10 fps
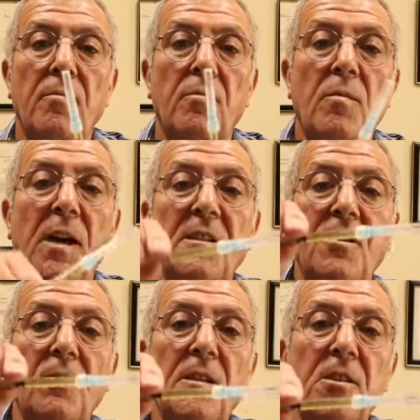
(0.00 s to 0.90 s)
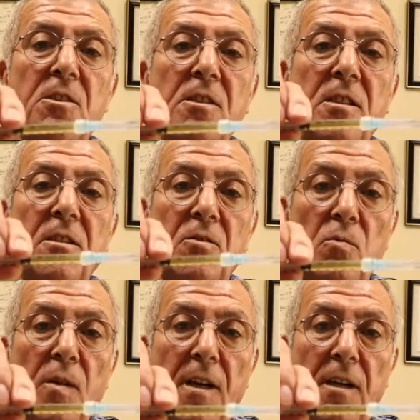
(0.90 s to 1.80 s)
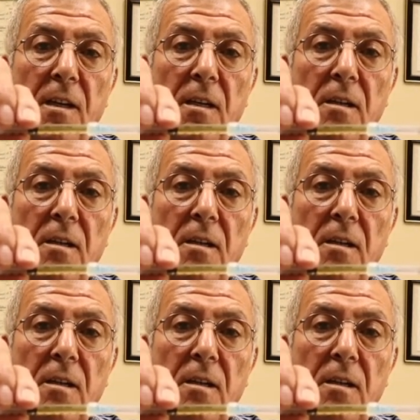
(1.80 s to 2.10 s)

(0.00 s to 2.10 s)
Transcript: My syringe is ready